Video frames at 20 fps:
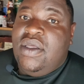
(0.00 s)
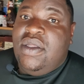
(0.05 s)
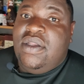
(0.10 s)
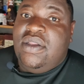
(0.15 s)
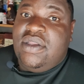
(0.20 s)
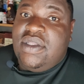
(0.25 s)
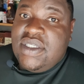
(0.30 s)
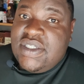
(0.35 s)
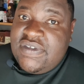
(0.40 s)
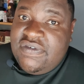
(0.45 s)

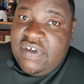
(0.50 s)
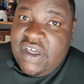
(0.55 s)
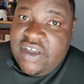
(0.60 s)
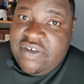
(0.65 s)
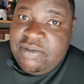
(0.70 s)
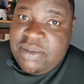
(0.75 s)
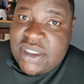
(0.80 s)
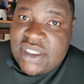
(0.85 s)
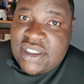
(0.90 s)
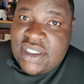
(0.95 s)
This
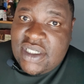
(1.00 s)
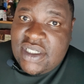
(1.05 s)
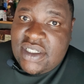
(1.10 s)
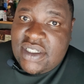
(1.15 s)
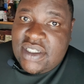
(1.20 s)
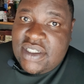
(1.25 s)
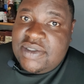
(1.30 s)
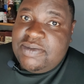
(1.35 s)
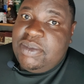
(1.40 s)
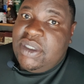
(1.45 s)

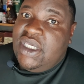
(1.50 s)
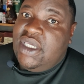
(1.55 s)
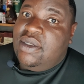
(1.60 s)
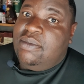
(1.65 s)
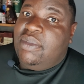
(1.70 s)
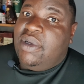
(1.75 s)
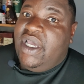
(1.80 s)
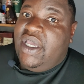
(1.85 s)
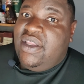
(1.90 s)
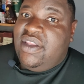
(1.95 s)
5% is paid
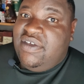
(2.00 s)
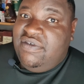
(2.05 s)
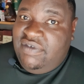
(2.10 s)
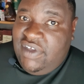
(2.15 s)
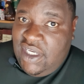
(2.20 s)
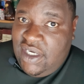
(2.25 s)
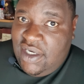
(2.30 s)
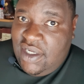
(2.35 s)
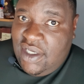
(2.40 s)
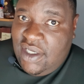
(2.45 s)
by the
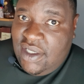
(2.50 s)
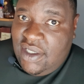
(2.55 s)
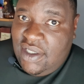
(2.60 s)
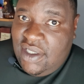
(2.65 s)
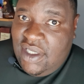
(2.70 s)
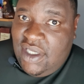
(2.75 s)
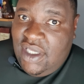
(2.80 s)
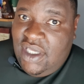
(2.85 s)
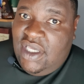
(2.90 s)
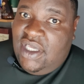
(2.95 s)
vendor.
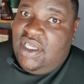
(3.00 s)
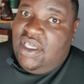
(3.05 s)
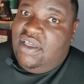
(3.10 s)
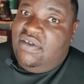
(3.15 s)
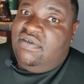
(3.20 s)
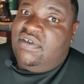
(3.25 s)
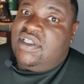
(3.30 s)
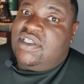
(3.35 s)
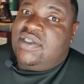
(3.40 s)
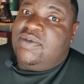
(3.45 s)

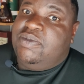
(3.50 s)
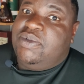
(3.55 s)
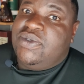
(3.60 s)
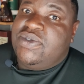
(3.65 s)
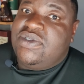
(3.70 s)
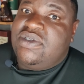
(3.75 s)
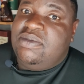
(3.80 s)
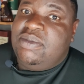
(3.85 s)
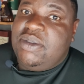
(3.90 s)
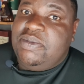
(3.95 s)
If it's
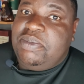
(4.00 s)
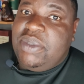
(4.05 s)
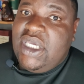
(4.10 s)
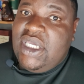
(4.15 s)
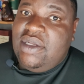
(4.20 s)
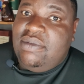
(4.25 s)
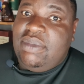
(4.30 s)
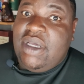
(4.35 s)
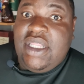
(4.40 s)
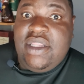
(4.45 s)
supposed to be
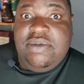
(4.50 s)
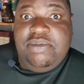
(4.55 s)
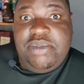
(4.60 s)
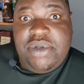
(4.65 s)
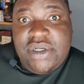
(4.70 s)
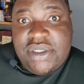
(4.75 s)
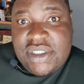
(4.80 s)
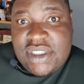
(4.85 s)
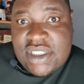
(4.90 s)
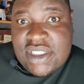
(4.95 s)
paid by the
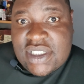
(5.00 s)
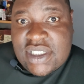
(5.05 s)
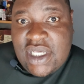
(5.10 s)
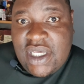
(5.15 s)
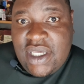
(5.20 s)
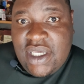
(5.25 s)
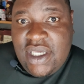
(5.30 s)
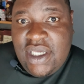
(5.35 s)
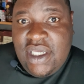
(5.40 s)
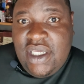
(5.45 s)
purchaser,
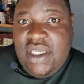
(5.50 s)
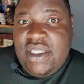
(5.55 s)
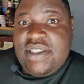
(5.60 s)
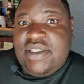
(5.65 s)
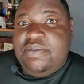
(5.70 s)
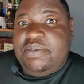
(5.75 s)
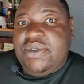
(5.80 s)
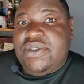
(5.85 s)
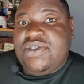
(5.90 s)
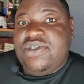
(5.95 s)
it's
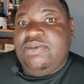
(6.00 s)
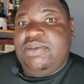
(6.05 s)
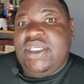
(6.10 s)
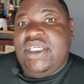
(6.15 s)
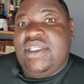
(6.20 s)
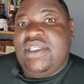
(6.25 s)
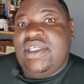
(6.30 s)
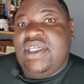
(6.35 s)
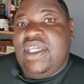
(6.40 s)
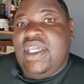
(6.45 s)
supposed to be
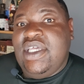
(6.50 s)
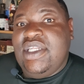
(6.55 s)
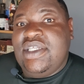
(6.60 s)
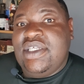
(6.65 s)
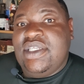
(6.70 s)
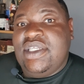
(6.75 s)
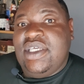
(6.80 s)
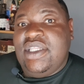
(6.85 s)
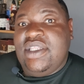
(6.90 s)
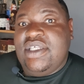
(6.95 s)

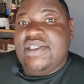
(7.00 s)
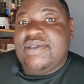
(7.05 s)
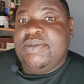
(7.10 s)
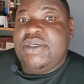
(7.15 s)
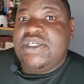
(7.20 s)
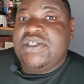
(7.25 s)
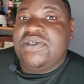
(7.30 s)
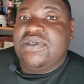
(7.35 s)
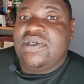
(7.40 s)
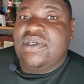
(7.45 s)
indicated in the
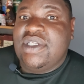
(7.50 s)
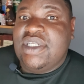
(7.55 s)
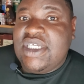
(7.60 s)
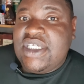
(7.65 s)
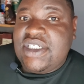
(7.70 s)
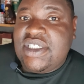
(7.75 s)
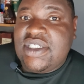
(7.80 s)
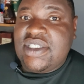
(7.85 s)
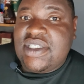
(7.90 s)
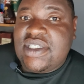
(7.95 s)
special
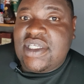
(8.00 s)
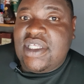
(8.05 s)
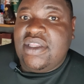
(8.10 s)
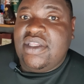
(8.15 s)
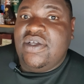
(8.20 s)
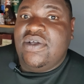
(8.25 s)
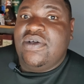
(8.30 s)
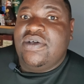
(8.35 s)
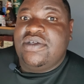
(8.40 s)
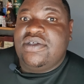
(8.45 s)
conditions in the
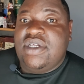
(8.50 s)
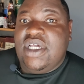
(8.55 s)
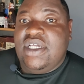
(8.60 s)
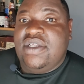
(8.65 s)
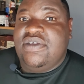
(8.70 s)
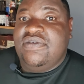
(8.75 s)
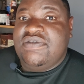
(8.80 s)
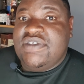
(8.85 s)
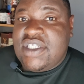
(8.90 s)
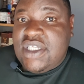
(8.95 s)
contract
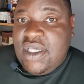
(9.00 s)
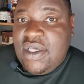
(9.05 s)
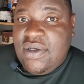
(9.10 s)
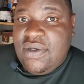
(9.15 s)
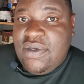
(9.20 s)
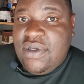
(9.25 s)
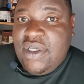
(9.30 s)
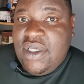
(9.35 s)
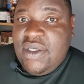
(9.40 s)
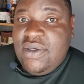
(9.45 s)
of sale,
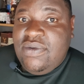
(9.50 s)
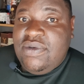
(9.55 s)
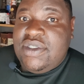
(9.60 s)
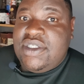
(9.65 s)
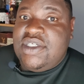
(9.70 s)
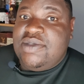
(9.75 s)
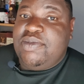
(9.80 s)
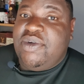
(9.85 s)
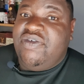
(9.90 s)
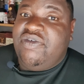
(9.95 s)
which
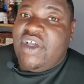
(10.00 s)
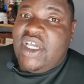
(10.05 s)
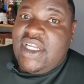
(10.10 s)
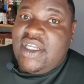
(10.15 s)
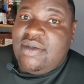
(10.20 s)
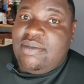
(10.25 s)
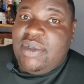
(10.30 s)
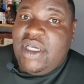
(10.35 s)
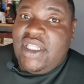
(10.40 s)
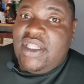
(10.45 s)
is
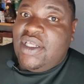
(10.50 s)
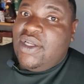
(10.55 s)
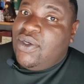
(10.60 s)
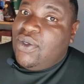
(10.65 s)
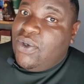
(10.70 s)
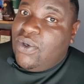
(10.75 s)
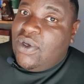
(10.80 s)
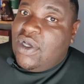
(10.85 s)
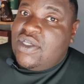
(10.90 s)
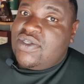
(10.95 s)
provided by the
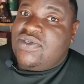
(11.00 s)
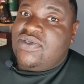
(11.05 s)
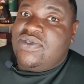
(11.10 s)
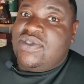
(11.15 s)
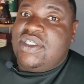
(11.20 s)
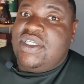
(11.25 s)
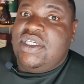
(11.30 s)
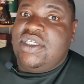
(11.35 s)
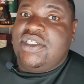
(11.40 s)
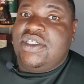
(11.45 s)
Law
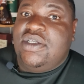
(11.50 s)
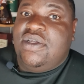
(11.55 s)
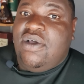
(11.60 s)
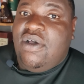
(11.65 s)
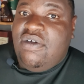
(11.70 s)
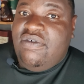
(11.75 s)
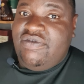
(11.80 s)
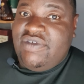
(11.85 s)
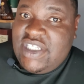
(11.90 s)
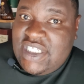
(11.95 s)
Association
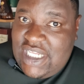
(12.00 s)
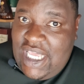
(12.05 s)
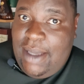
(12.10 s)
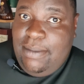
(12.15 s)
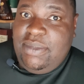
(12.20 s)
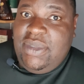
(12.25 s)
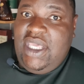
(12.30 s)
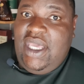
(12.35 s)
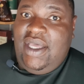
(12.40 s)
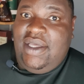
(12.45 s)
of
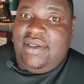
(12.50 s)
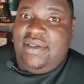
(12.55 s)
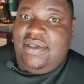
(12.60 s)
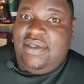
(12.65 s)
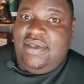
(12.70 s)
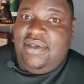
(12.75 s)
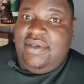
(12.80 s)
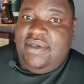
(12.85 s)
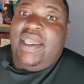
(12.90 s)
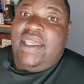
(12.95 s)
Zambia.
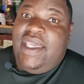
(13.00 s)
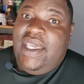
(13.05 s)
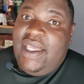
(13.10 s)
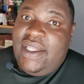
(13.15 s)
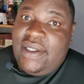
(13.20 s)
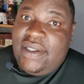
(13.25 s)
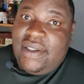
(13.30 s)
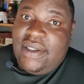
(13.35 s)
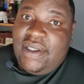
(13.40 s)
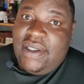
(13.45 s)

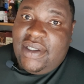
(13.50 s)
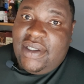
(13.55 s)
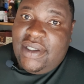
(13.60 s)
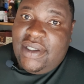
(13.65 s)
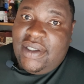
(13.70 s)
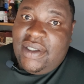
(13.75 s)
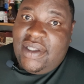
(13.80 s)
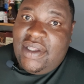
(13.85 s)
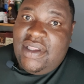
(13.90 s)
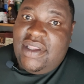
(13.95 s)
Again,
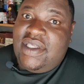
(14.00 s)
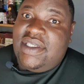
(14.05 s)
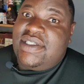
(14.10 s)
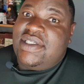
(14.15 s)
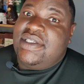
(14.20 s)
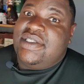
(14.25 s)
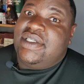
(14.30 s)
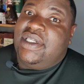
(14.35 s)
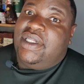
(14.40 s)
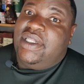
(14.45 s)
this
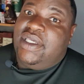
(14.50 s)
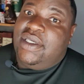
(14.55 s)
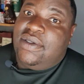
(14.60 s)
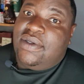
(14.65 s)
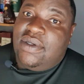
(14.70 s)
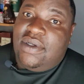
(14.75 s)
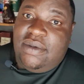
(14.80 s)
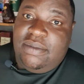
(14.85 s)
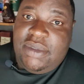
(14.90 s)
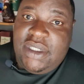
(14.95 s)
is a
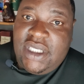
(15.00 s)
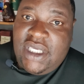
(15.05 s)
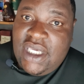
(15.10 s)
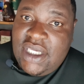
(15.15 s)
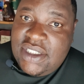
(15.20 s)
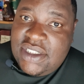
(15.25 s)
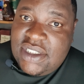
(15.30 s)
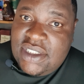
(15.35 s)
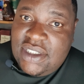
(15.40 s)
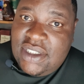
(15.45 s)
legal
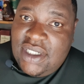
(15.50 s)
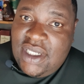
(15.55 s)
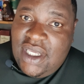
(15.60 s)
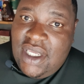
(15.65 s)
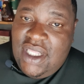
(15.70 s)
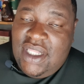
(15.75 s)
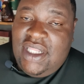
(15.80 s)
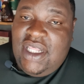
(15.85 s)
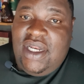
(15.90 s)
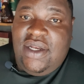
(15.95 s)
obligation
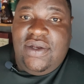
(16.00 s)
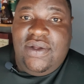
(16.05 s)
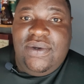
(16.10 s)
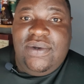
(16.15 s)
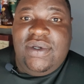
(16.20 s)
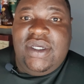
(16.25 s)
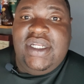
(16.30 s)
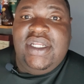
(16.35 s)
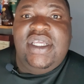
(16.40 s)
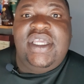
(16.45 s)
that no
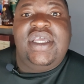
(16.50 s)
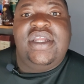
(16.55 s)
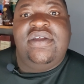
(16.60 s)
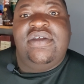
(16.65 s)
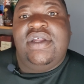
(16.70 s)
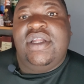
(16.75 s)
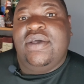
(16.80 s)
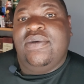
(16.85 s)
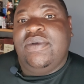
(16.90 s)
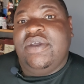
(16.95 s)
one can
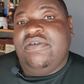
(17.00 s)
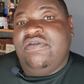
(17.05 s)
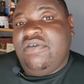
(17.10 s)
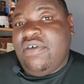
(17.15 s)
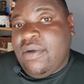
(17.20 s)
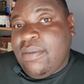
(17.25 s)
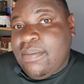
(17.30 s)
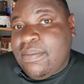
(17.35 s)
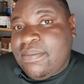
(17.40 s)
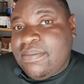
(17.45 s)
run away from.